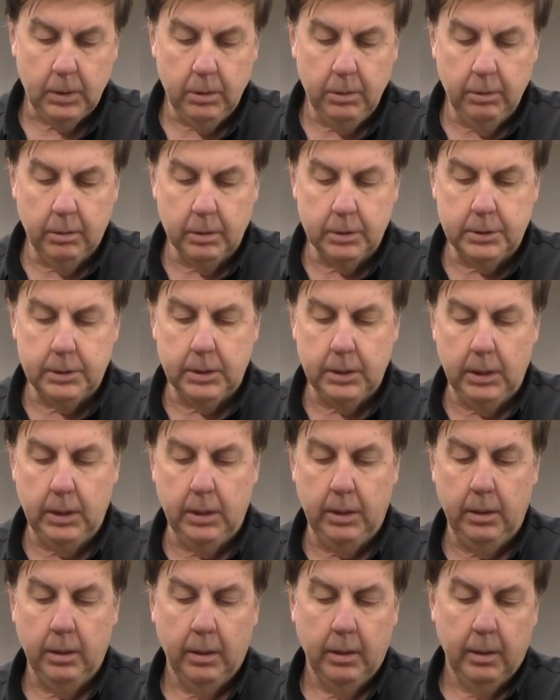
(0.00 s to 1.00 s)
you can
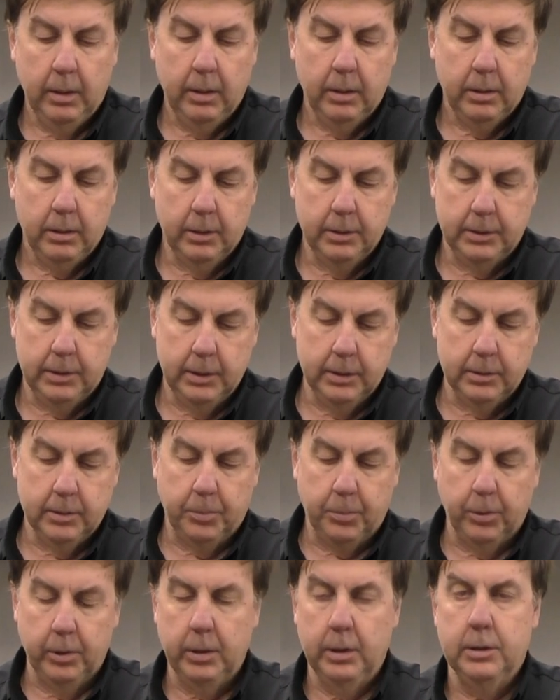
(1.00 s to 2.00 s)
see this is a
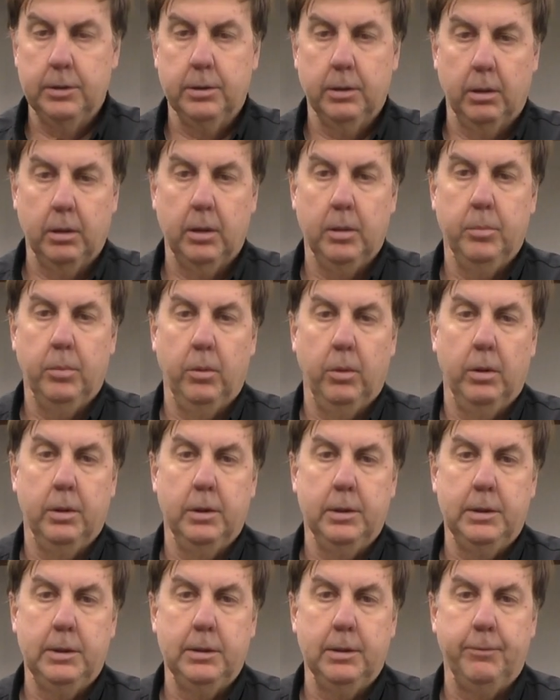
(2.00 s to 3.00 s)
printed circuit board.
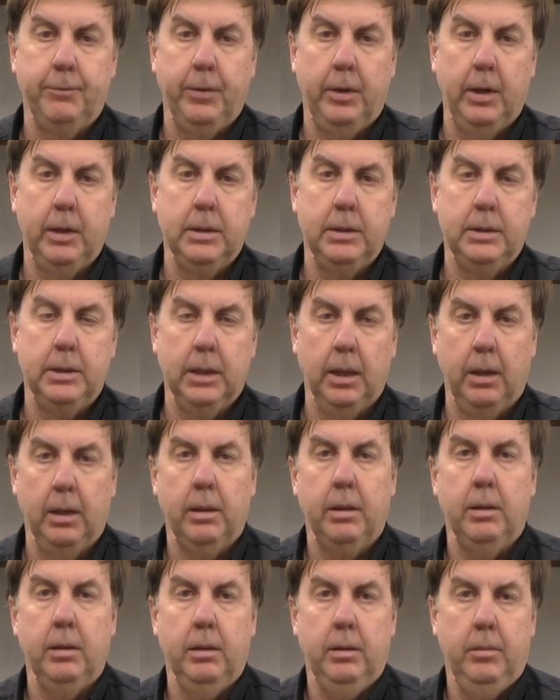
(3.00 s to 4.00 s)
This is a very
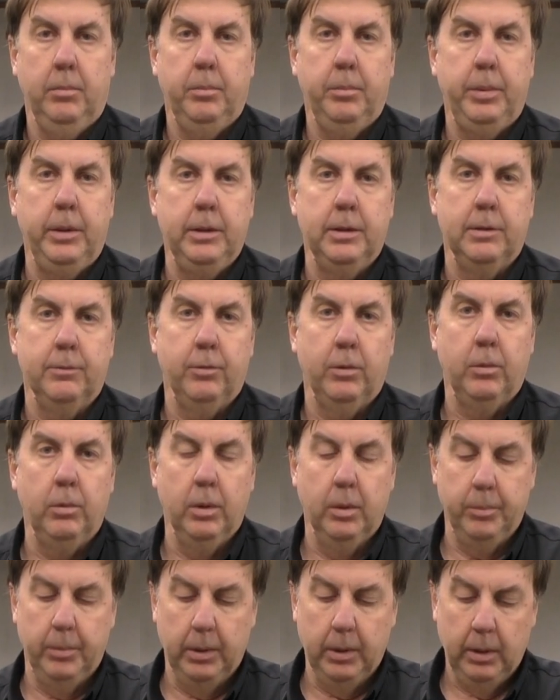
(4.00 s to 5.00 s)
delicate piece of
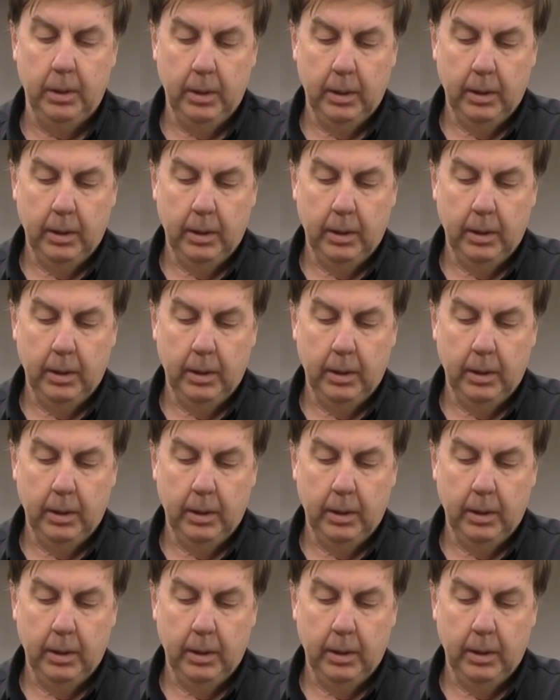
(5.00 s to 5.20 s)
equipment.